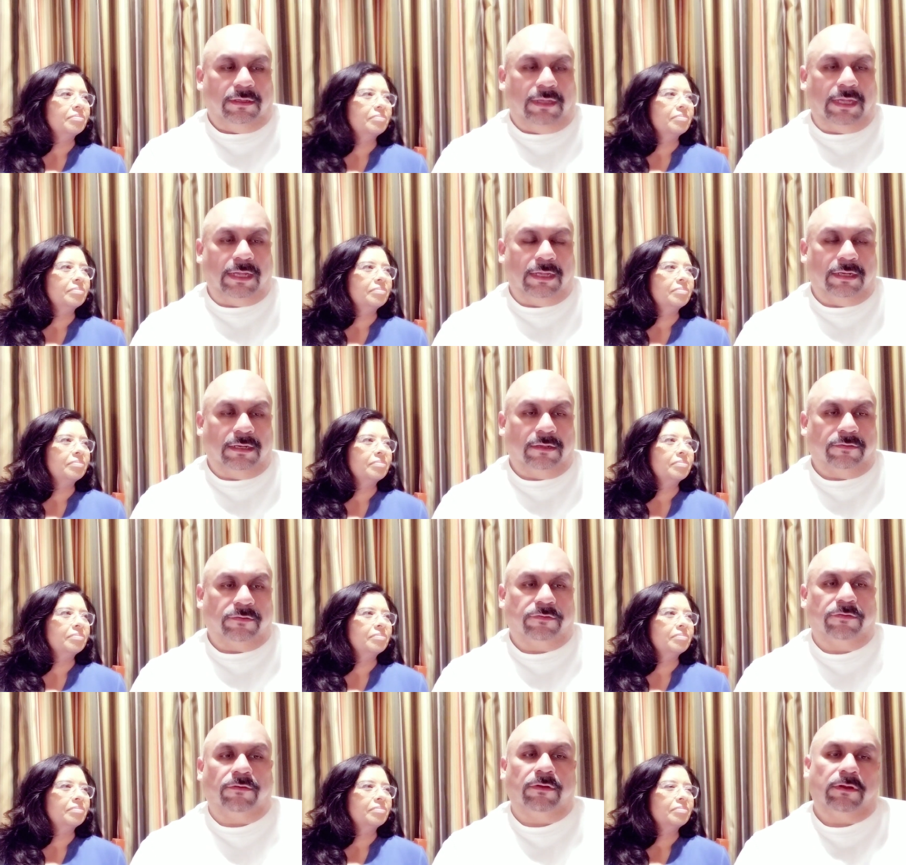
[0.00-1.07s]
Speaker 1: And as the
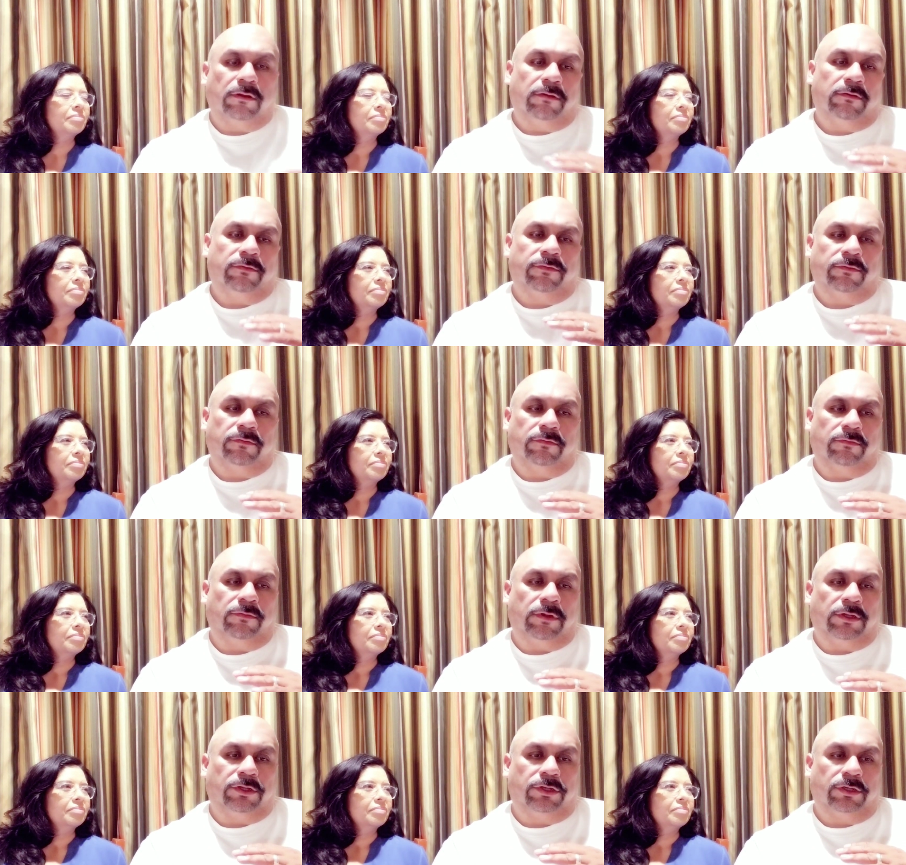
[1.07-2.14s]
story goes,
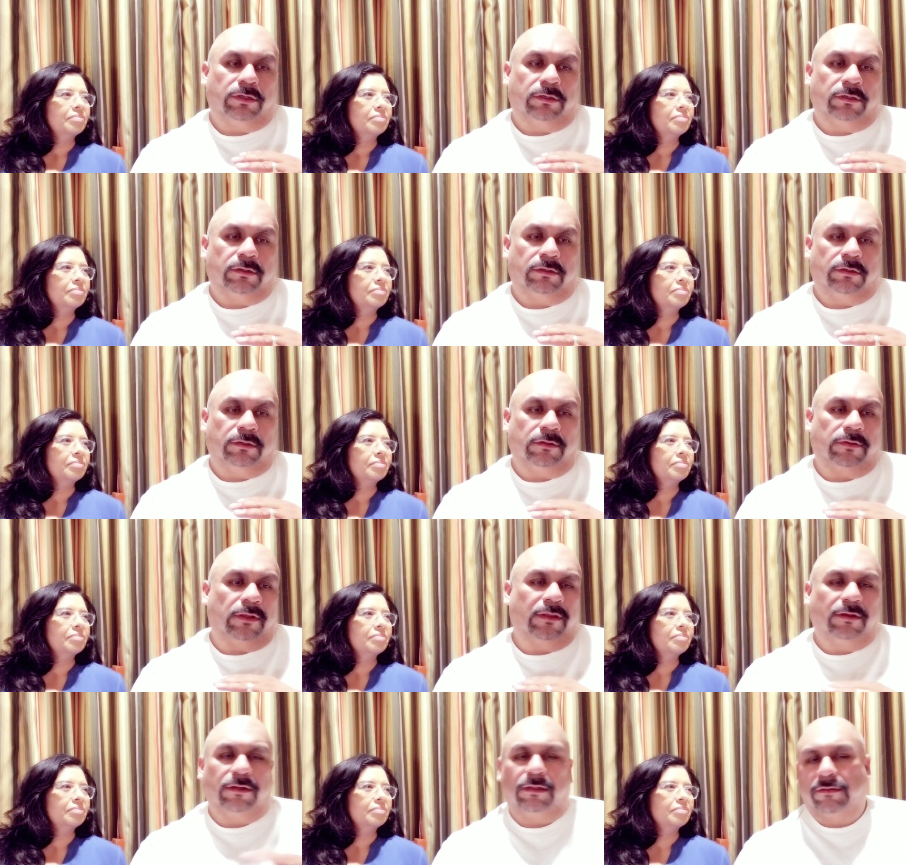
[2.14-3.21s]
which there's
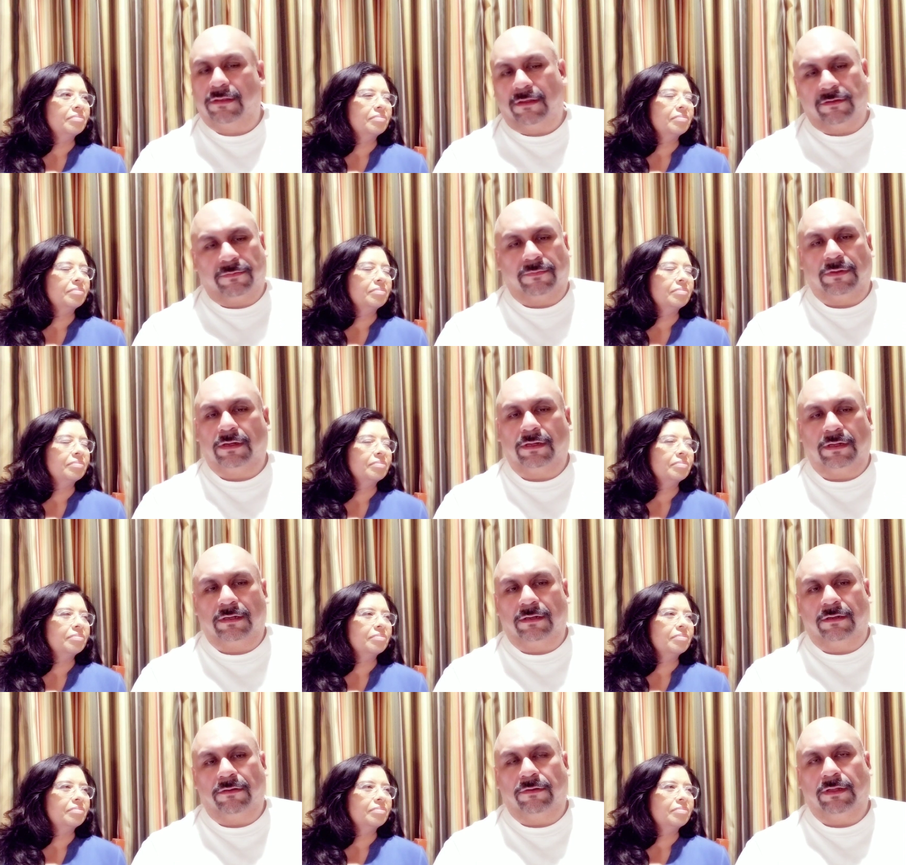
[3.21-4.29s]
other details, but
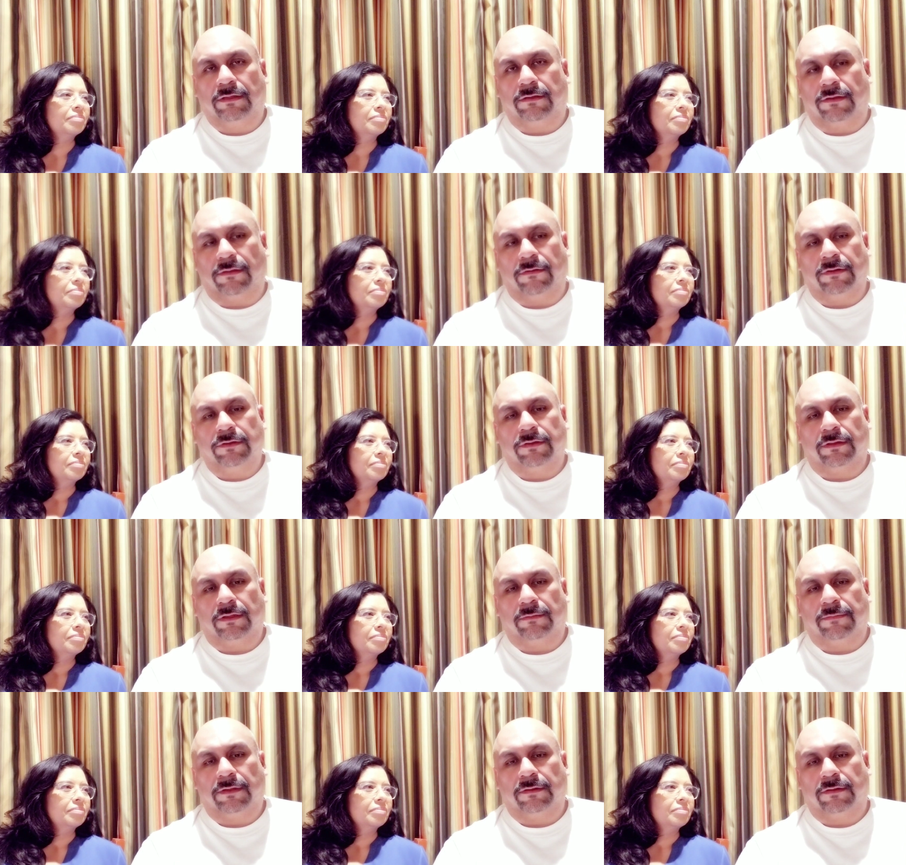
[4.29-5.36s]
it, no need to go into
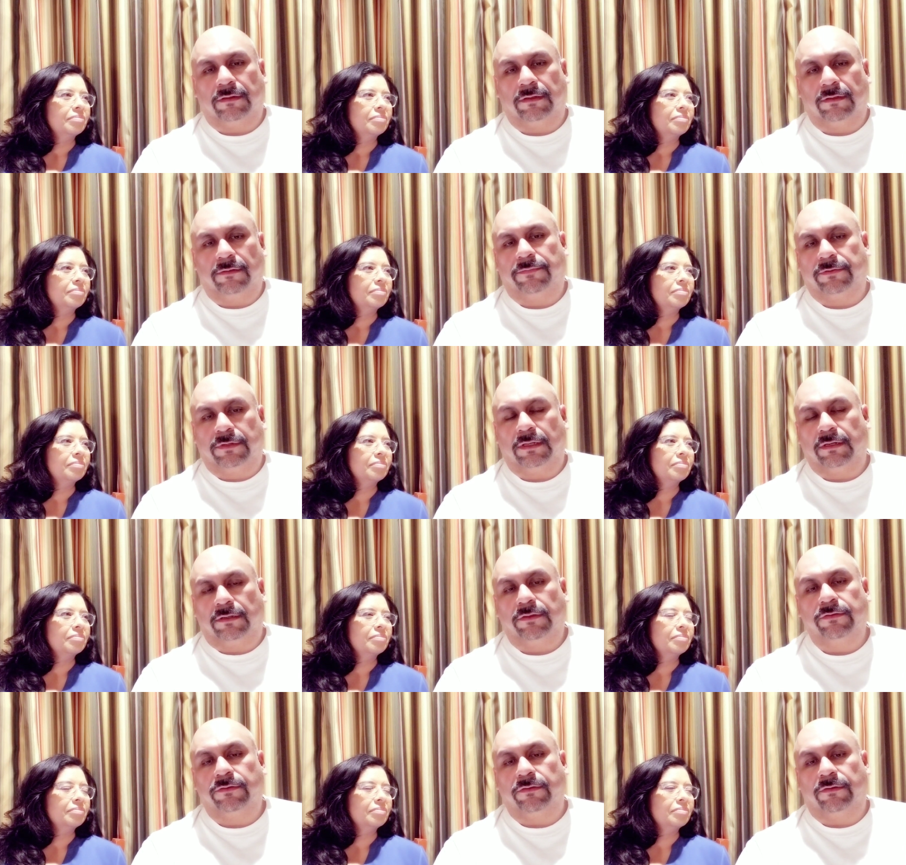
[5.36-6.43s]
them because it doesn't pertain to
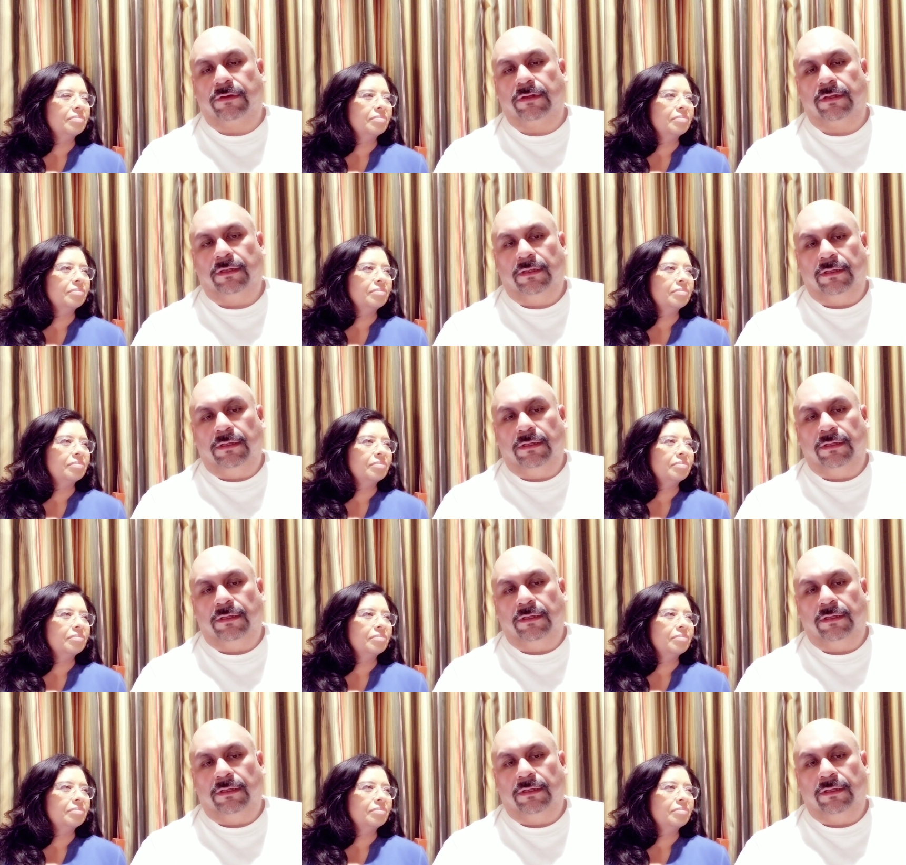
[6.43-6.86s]
this story.